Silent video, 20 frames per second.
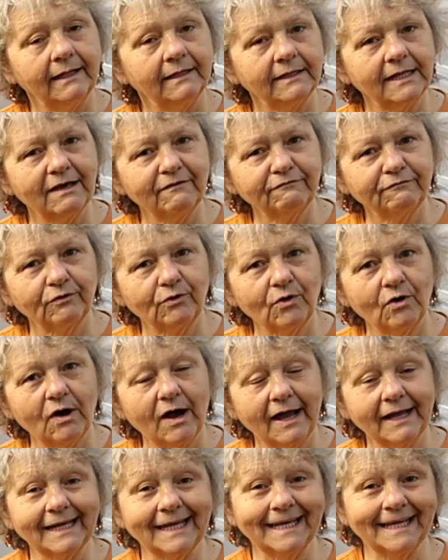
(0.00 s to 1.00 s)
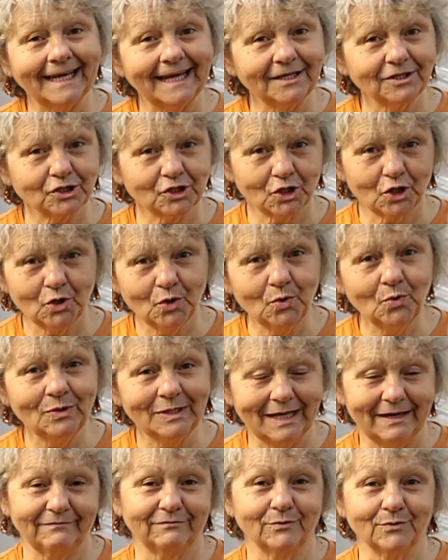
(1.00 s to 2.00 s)
Therefore, I can get 2
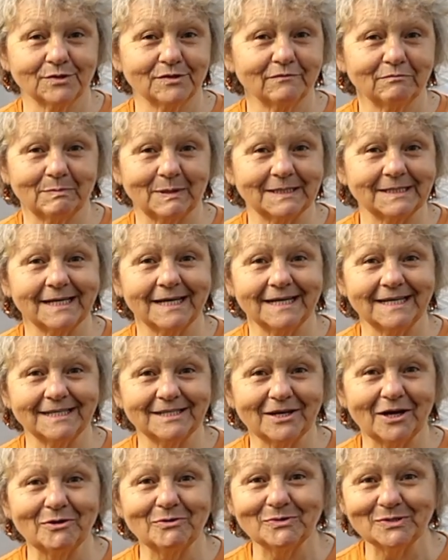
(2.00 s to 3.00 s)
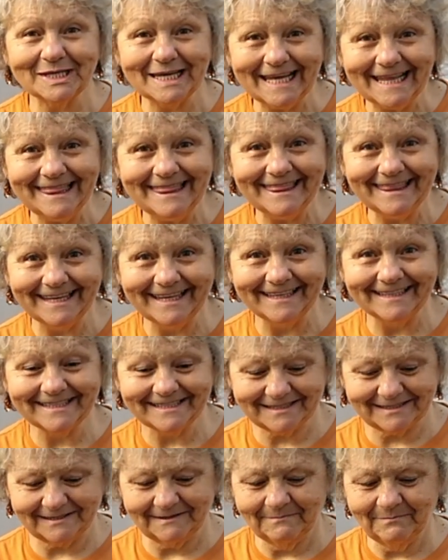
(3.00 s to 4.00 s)
levels of potatoes in
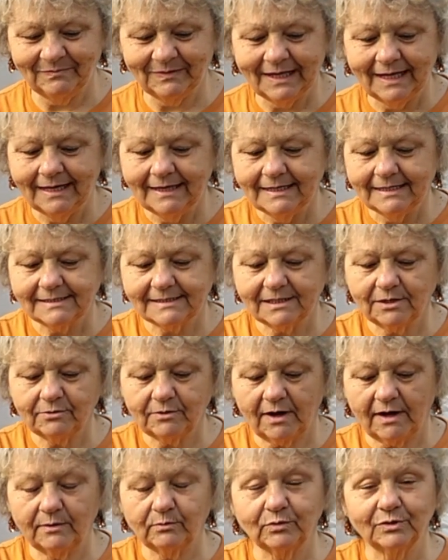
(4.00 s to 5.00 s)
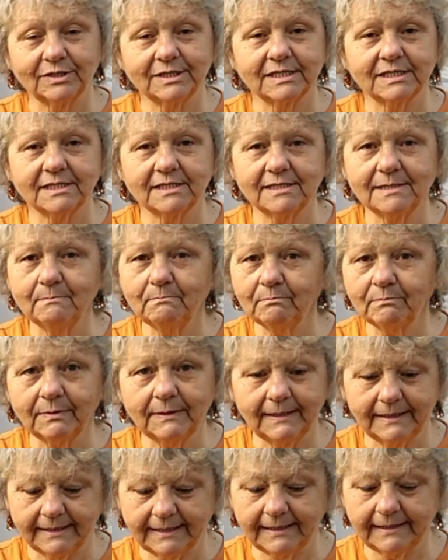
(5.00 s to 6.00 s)
this. So I would
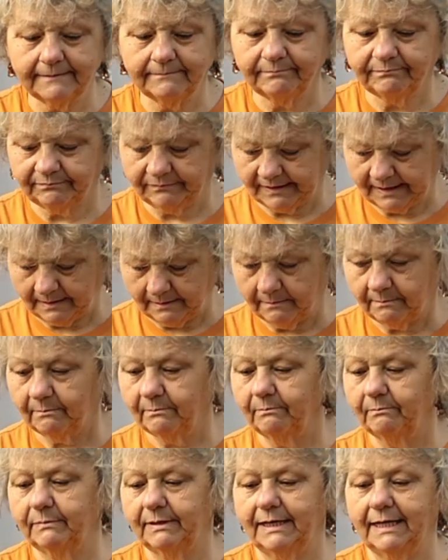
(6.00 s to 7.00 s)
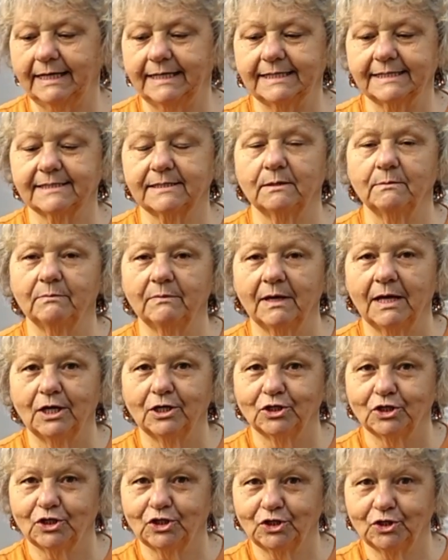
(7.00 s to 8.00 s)
simply place them
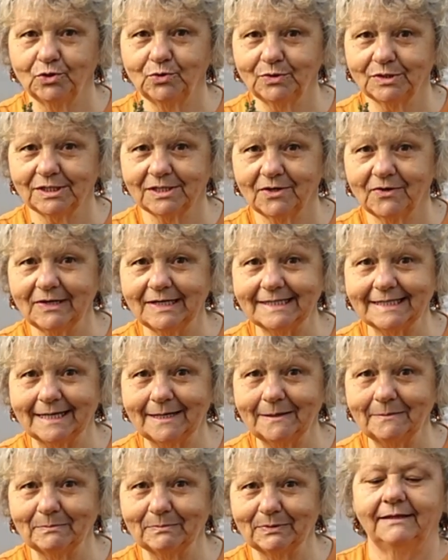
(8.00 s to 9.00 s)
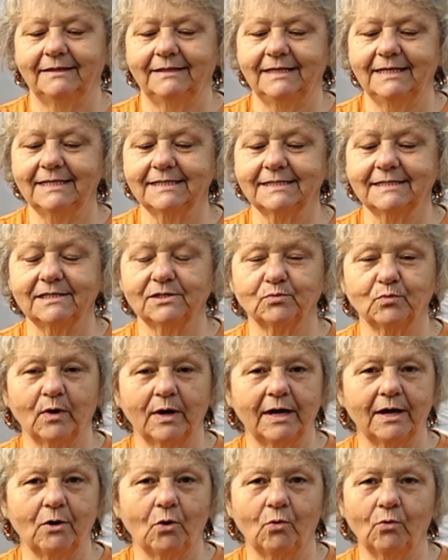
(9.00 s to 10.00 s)
shoot side up. This is
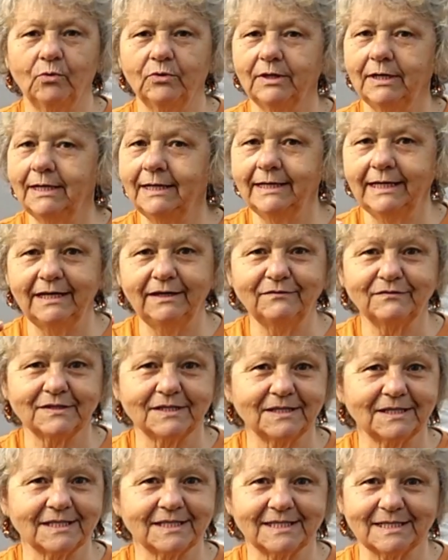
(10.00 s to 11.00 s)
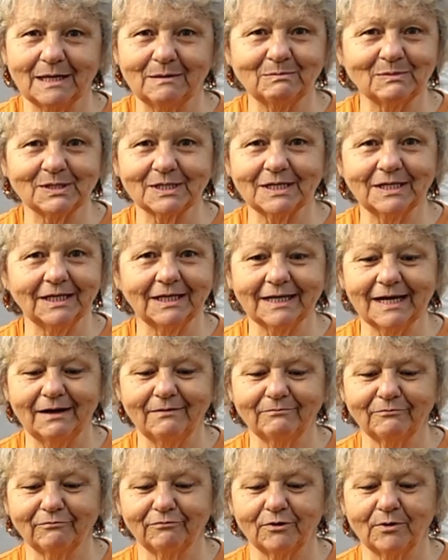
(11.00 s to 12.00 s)
where all the leaves and the stems are going to
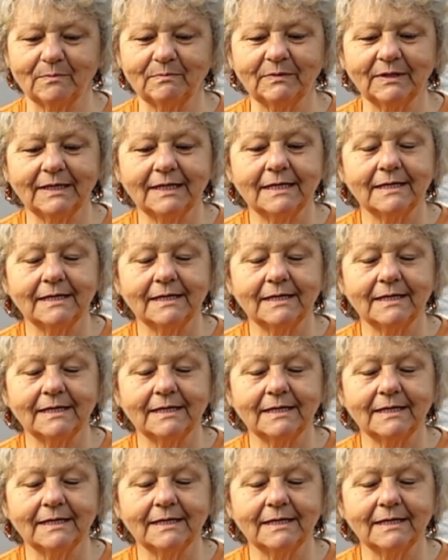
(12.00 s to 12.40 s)
come from.